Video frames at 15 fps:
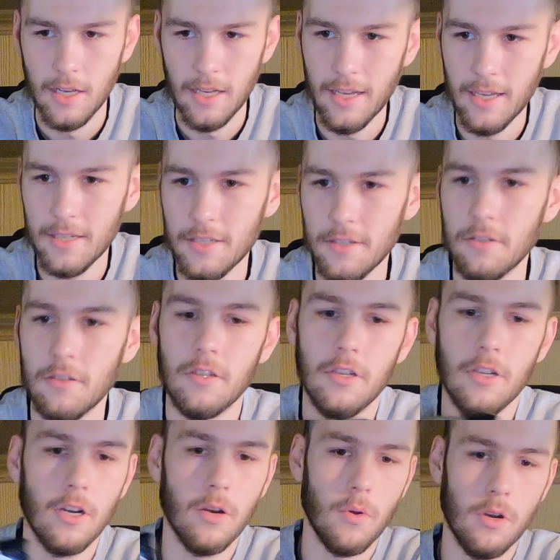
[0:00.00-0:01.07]
And
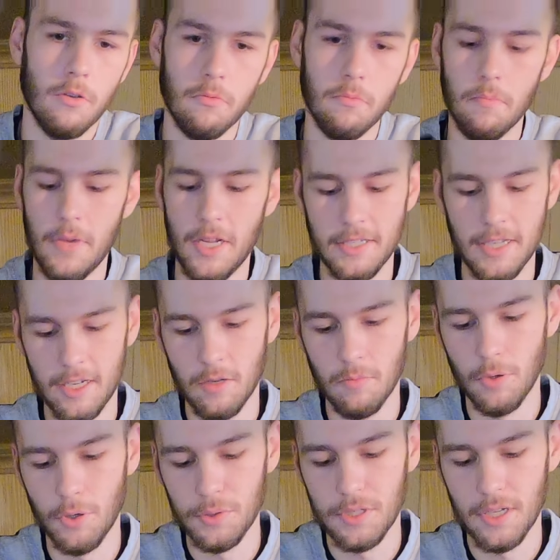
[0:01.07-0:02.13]
you're going to want to maintain your
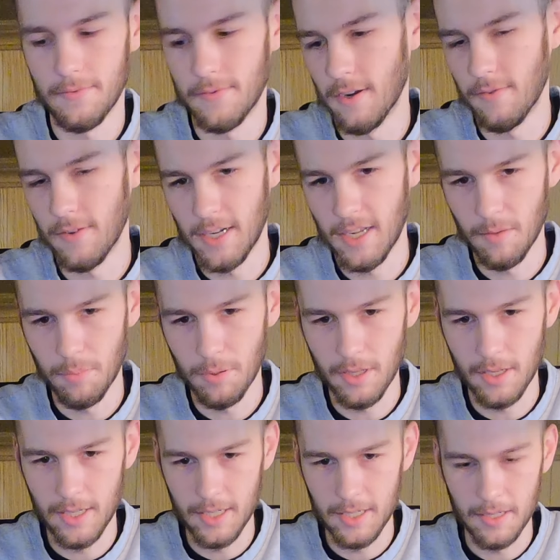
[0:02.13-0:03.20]
bolt after every day of
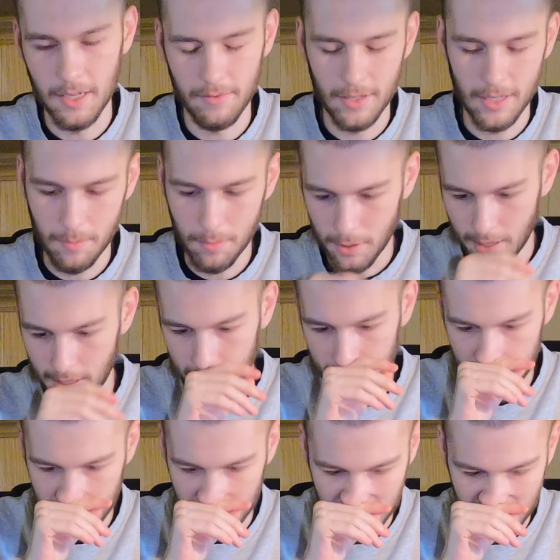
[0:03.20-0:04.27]
play, every couple of
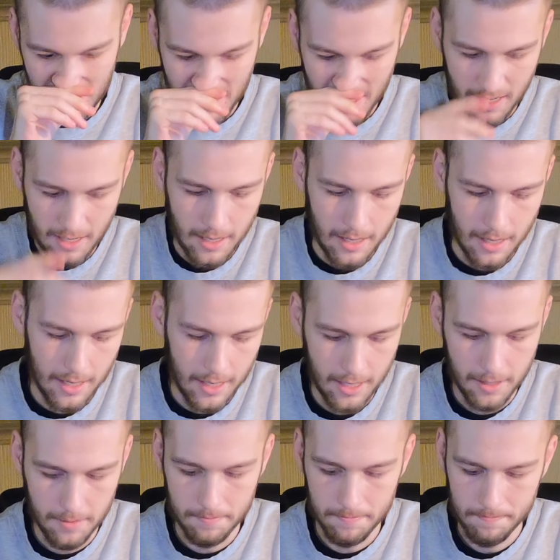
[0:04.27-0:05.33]
cases.
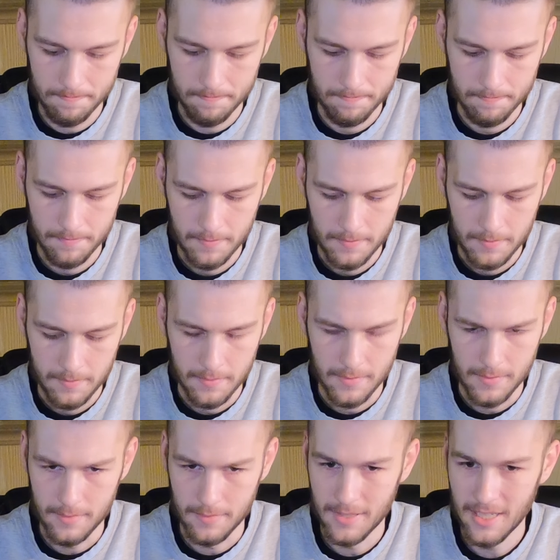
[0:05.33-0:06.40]

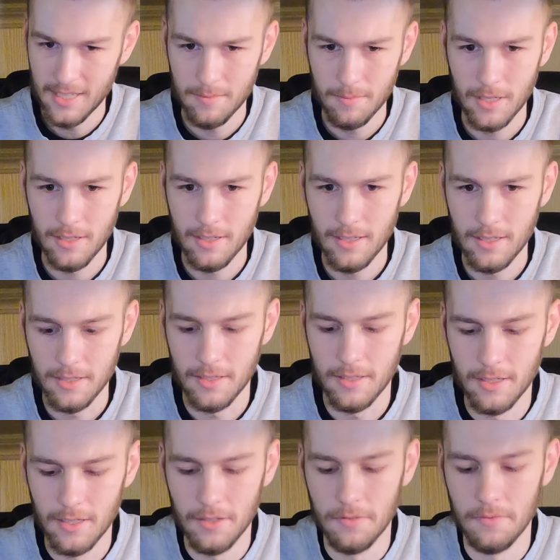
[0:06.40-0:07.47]
That's about it.
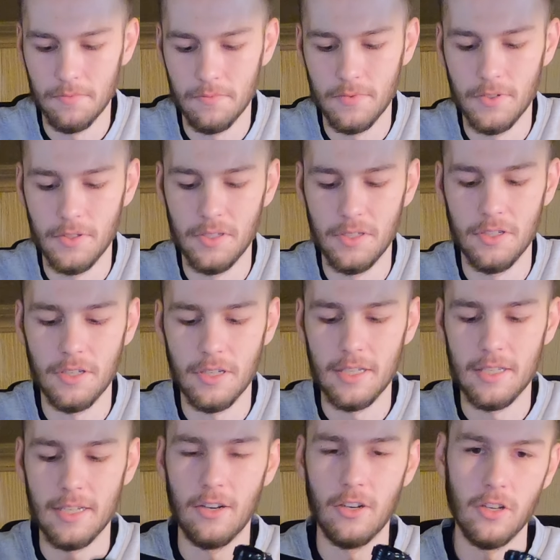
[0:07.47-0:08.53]
You know, you can
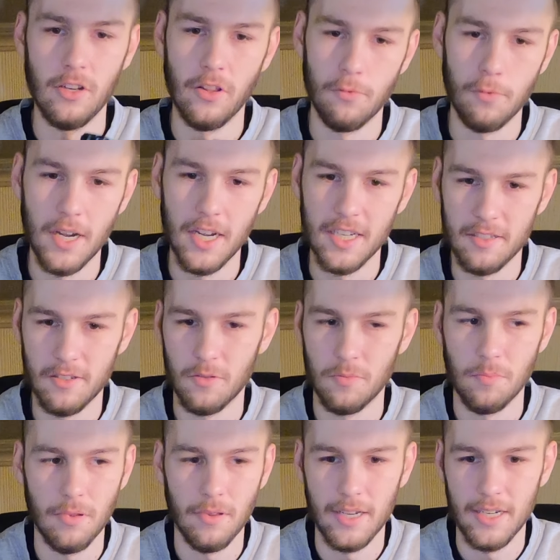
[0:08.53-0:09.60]
get down into the regs. There's
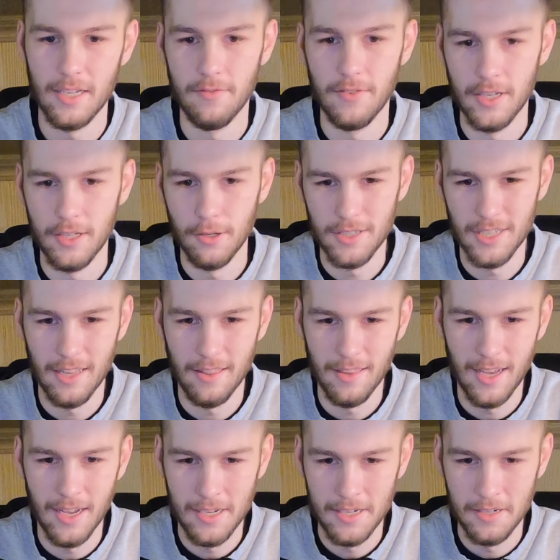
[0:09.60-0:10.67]
plenty of videos
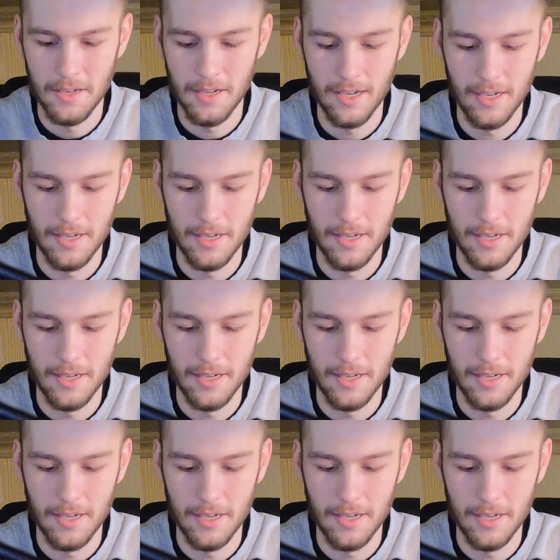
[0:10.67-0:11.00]
online.